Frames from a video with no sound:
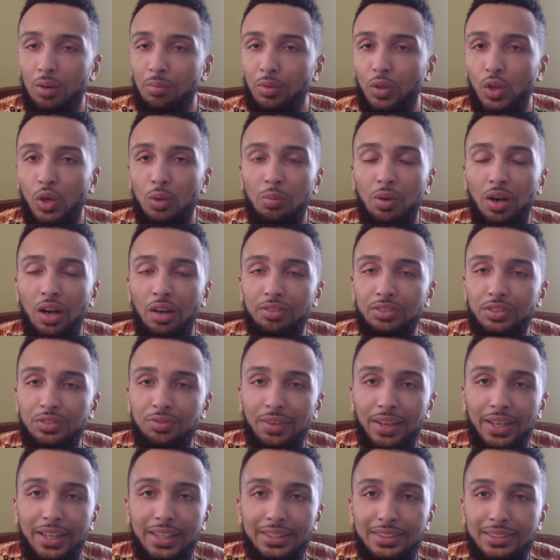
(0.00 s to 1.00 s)
Lobov's
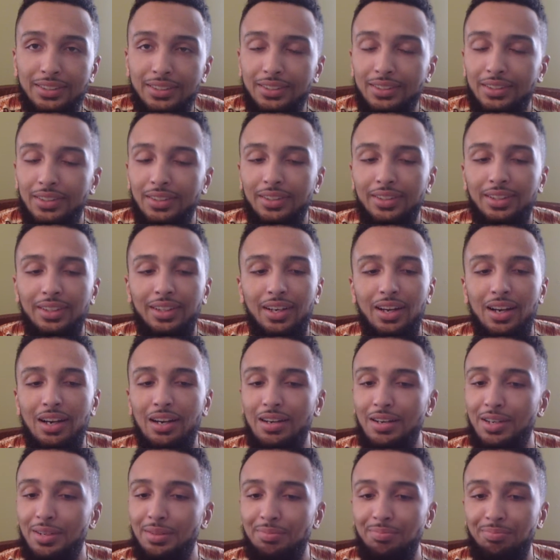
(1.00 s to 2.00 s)
space.
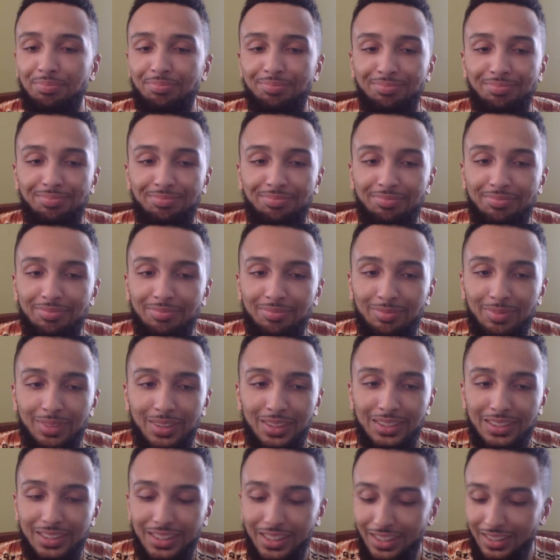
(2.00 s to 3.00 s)
Like I
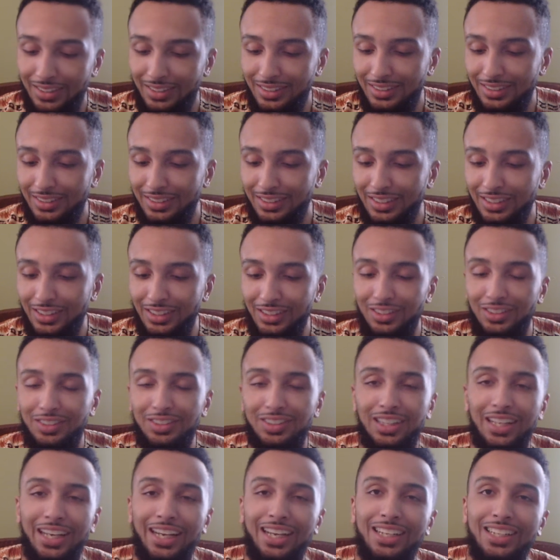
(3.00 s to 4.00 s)
said, still
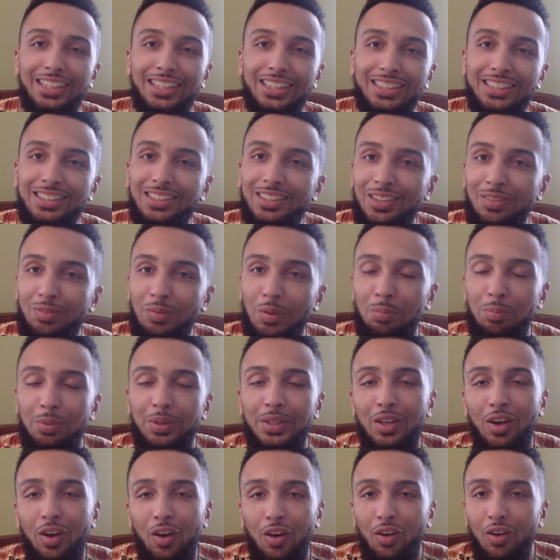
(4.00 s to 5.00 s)
landing,
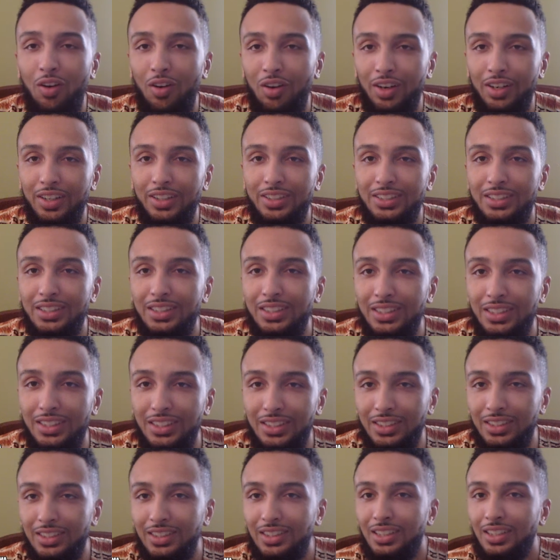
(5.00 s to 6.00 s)
ripping hard
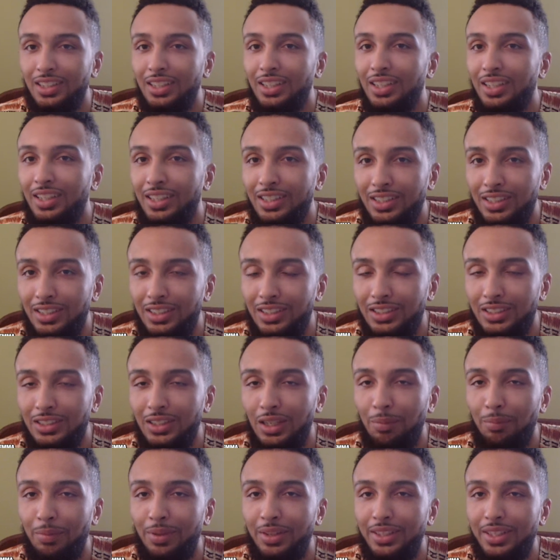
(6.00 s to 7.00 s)
to the
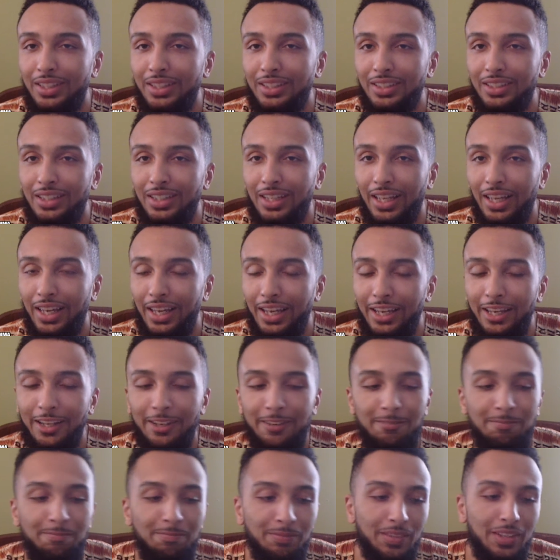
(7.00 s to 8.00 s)
stomach and to the
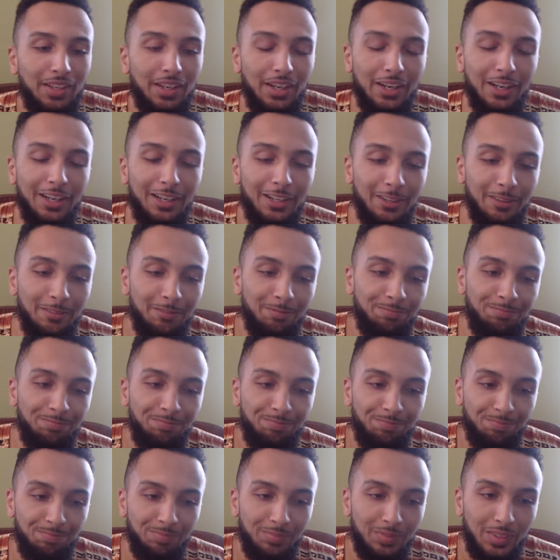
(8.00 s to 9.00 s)
head
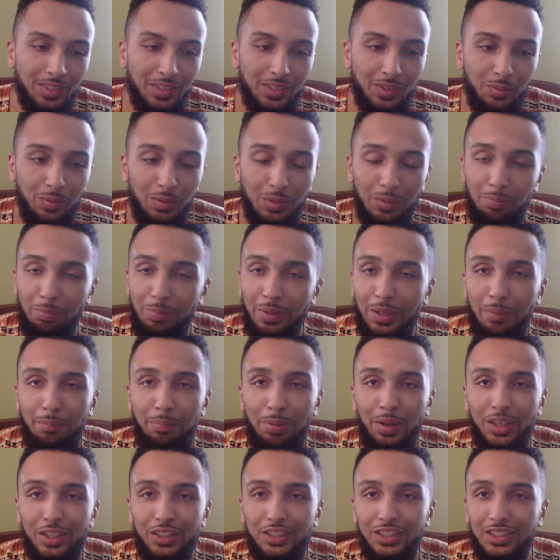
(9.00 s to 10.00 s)
with big
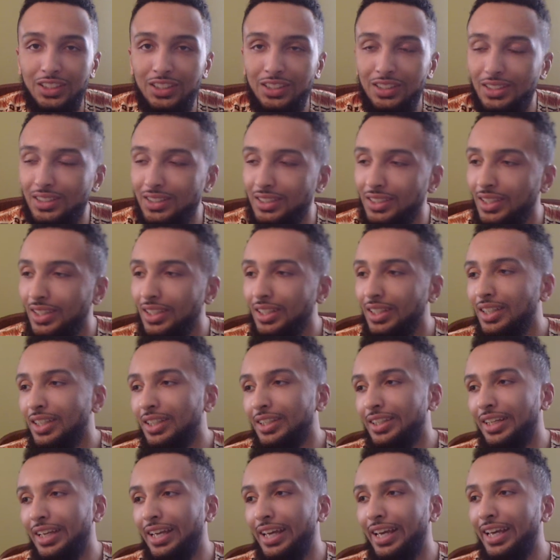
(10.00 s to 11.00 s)
punches.
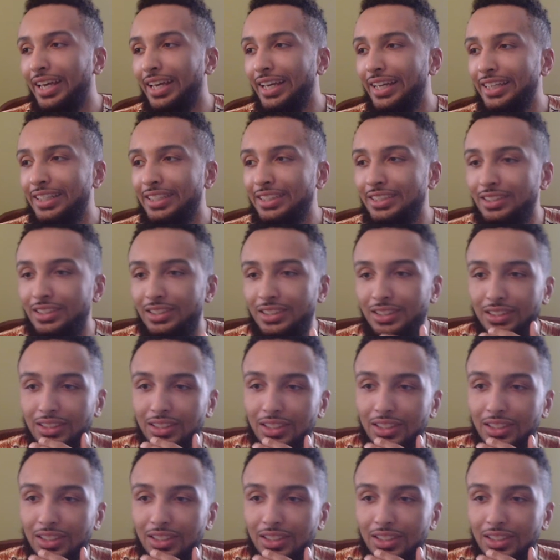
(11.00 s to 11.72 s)
And